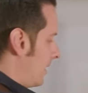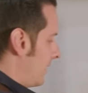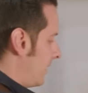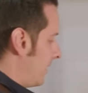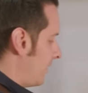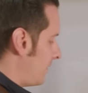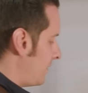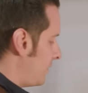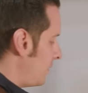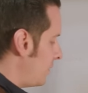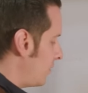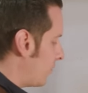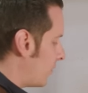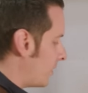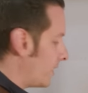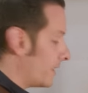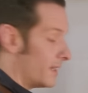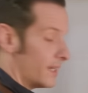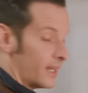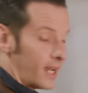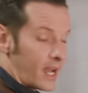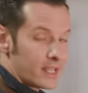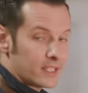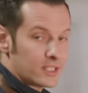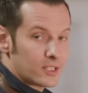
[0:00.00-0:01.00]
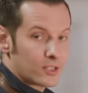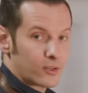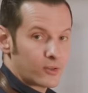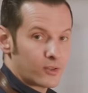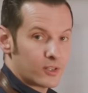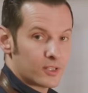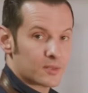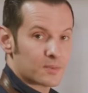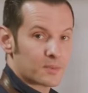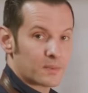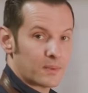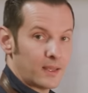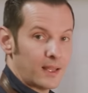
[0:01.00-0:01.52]
if you want nice
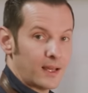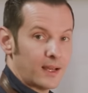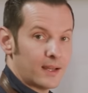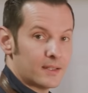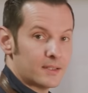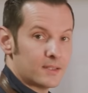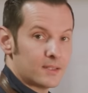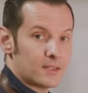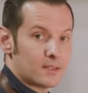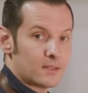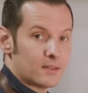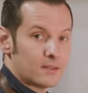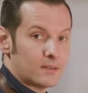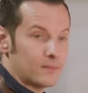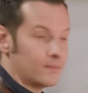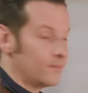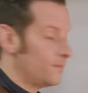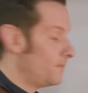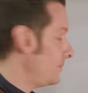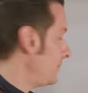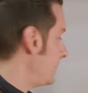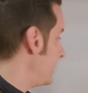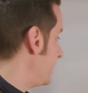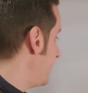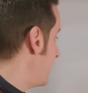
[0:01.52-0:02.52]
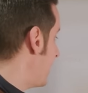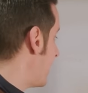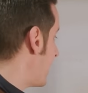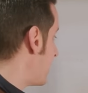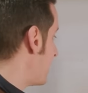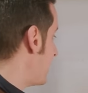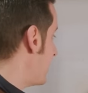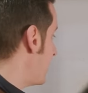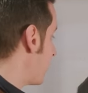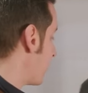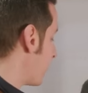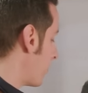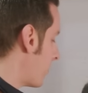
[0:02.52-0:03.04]
crisp lines, you got to
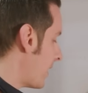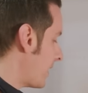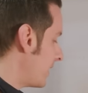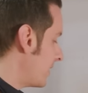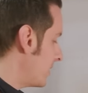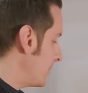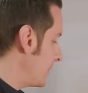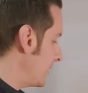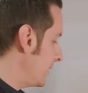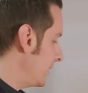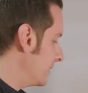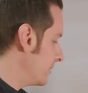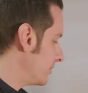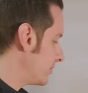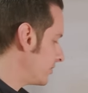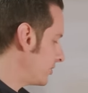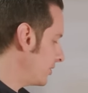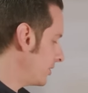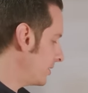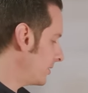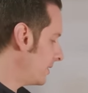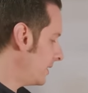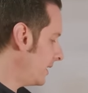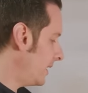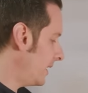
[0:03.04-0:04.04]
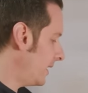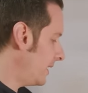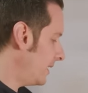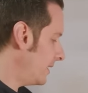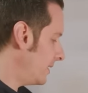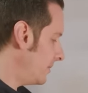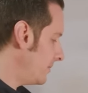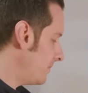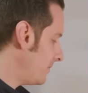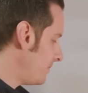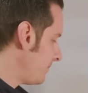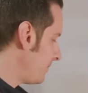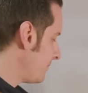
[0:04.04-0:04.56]
be right up against it.
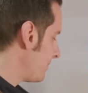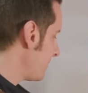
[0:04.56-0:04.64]
And